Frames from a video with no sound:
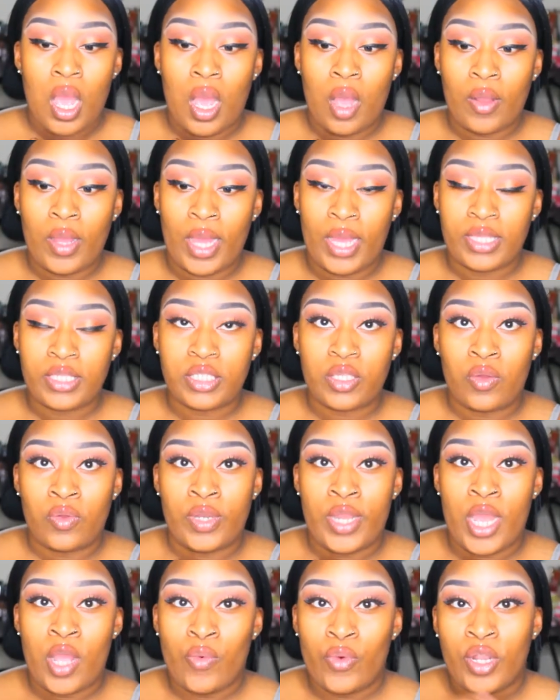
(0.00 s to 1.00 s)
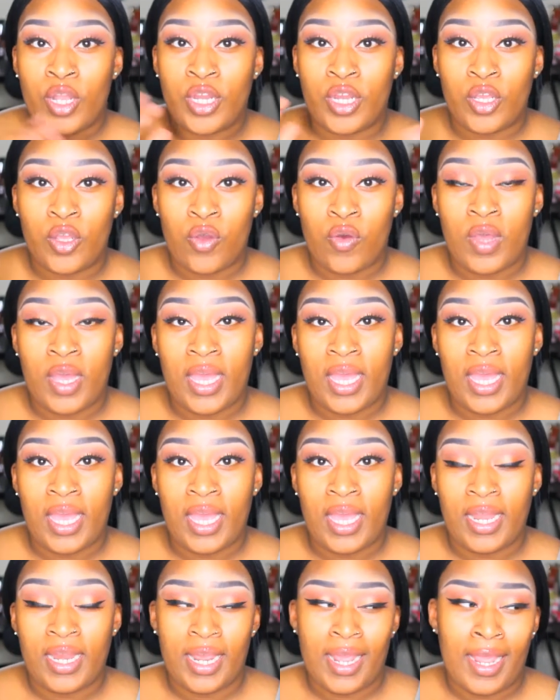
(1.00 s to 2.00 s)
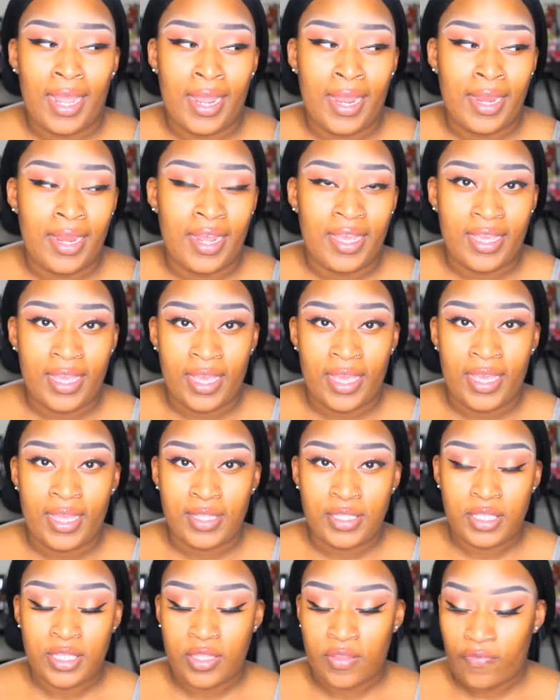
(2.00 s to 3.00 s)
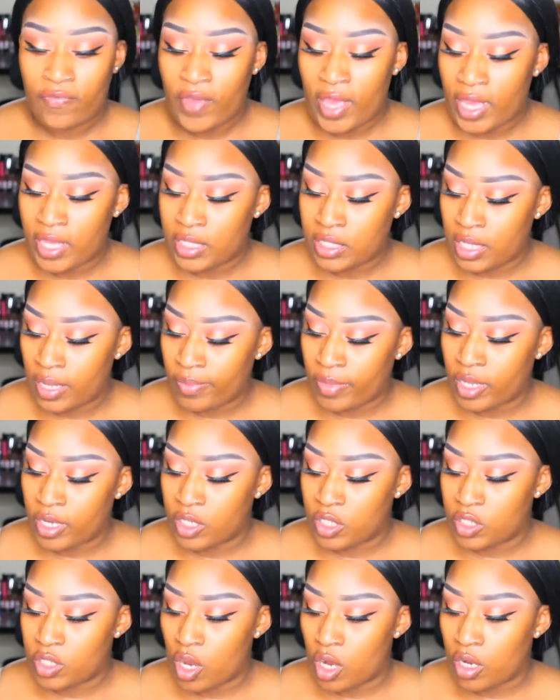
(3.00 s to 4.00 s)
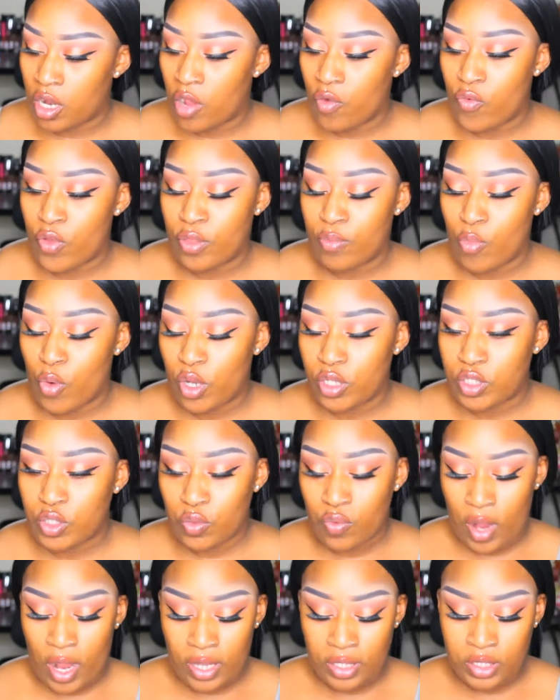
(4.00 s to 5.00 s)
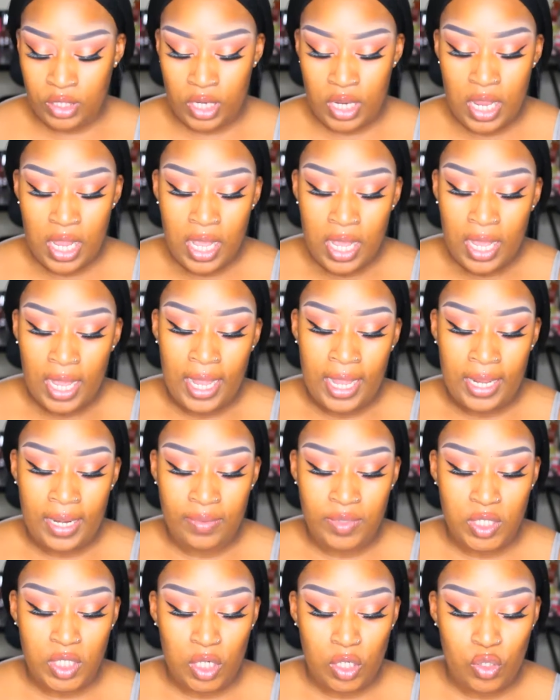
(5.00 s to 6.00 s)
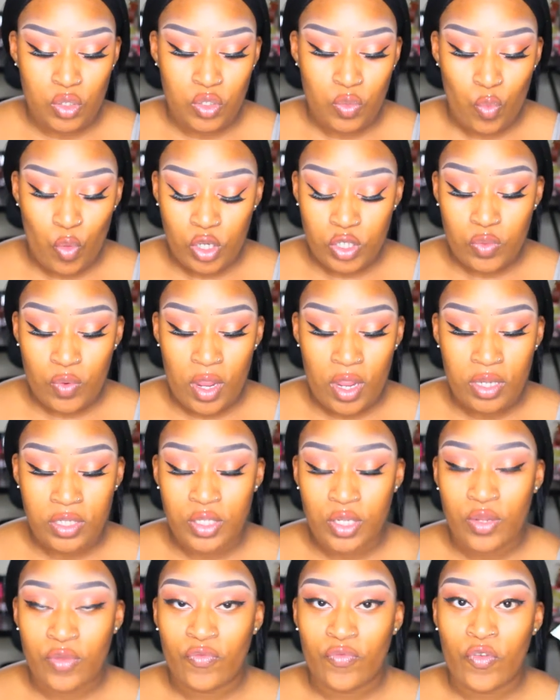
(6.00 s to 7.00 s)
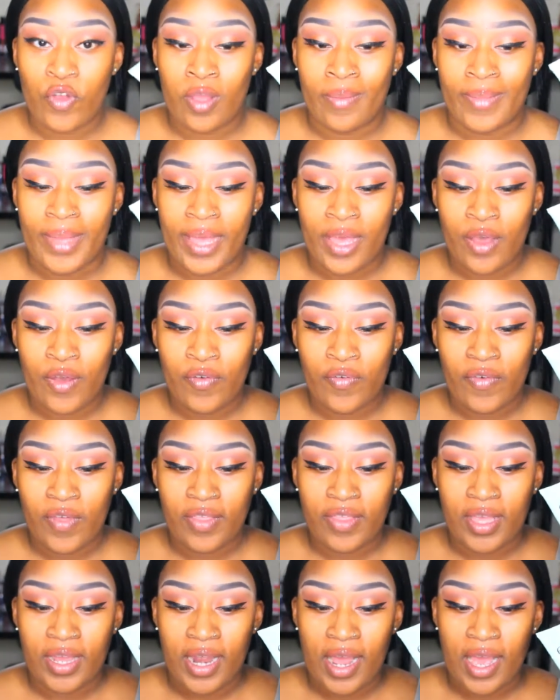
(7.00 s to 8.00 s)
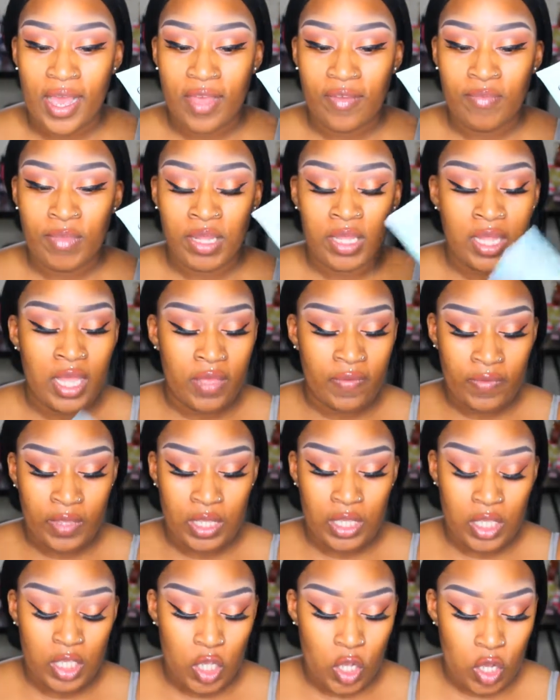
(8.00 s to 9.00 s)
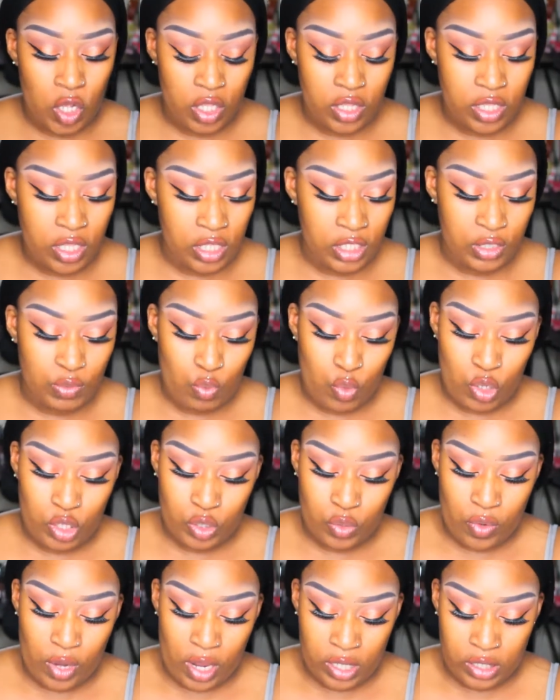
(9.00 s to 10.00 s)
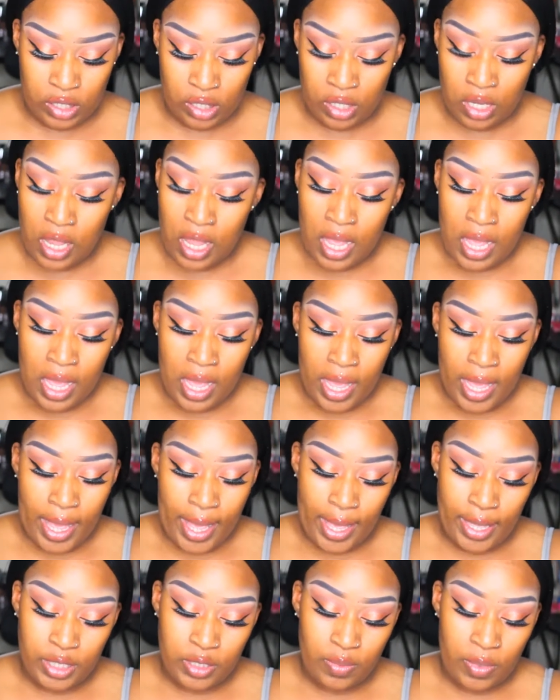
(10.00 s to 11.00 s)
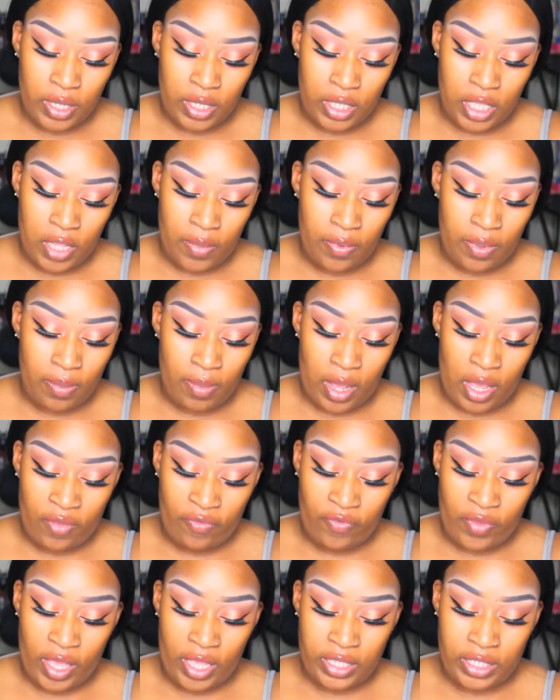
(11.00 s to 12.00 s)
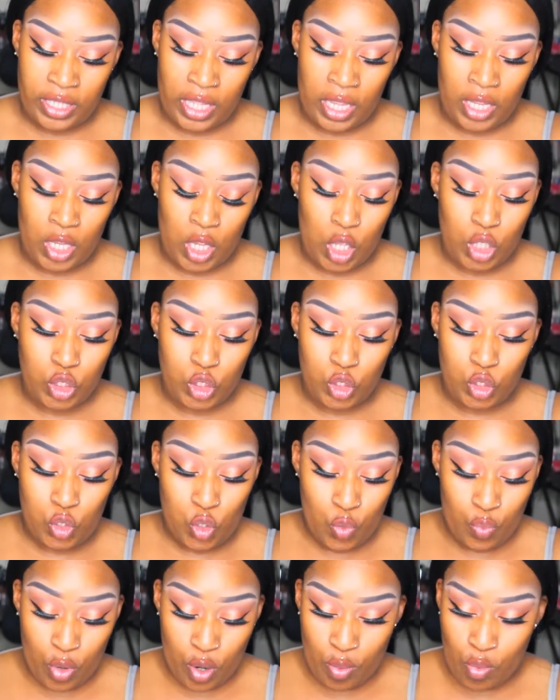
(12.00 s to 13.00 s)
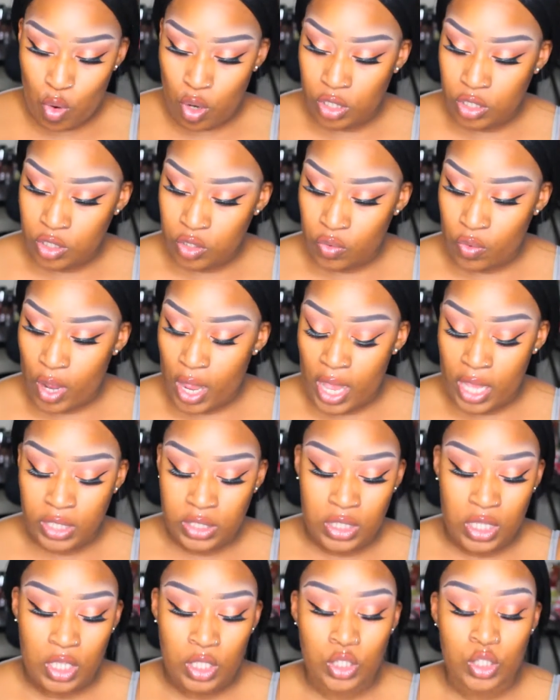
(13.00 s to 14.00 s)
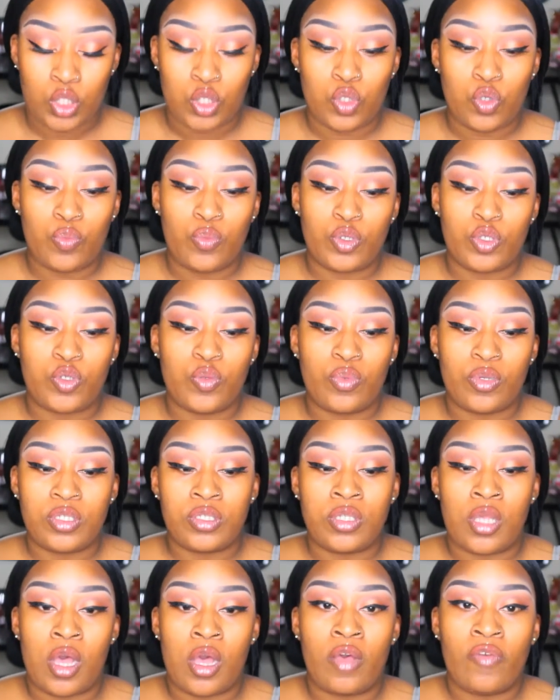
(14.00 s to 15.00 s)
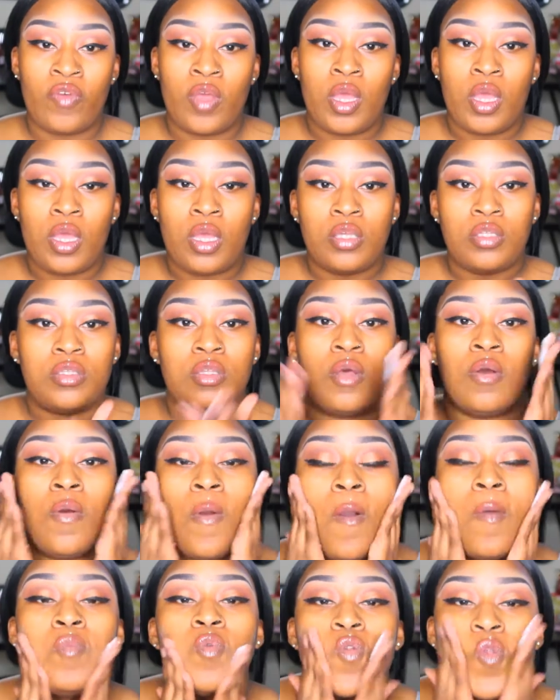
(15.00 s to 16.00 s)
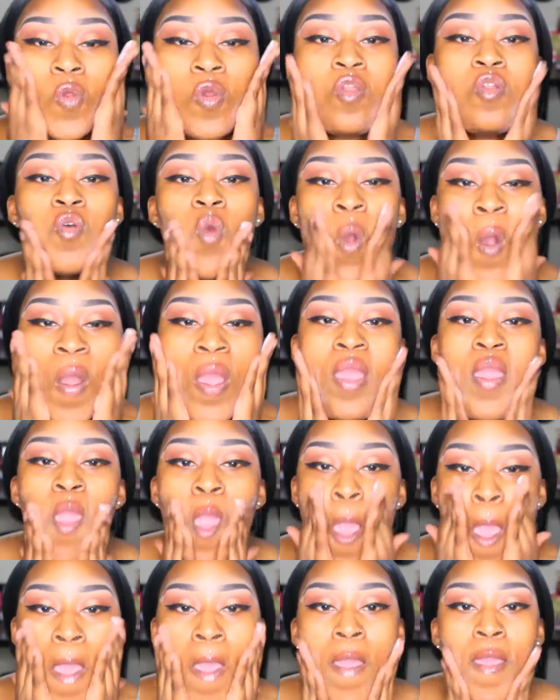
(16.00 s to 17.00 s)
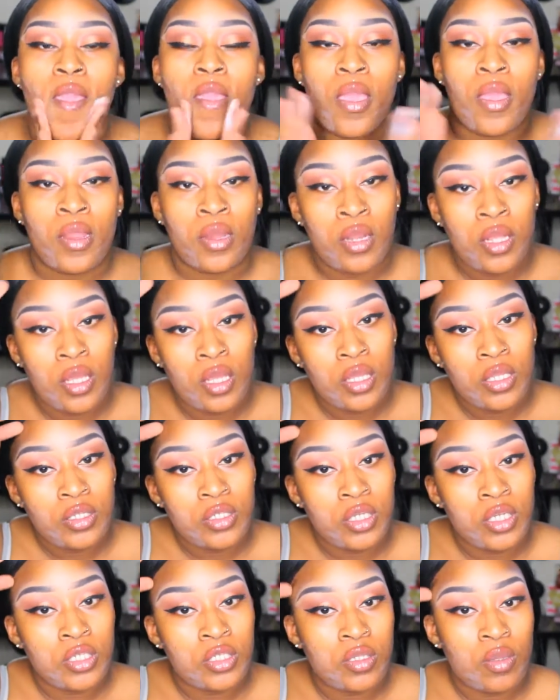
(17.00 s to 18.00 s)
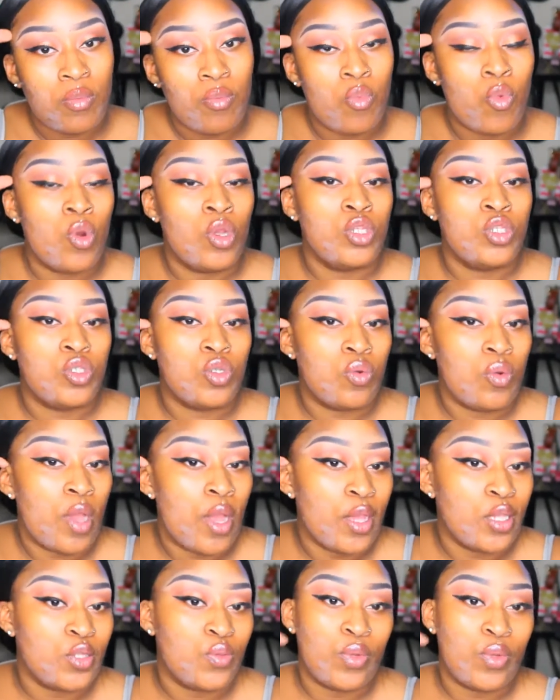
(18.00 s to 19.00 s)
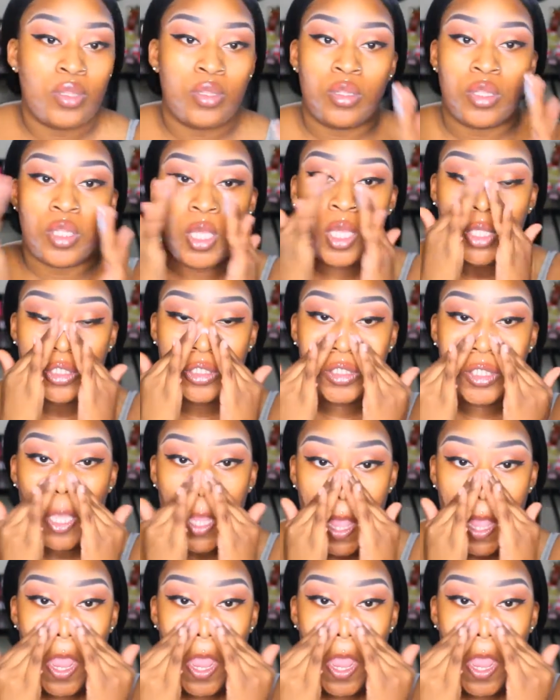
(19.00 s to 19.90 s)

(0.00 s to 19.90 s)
Okay, so now we're going to go ahead and get into the face. I'm going to start off with moisturizer, and I'm just going to use moisturizer from e.l.f. that I have been loving. Y'all, this moisturizer has been keeping my face like super moisturized and super soft. So I'm just going to go ahead and just moisturize with this.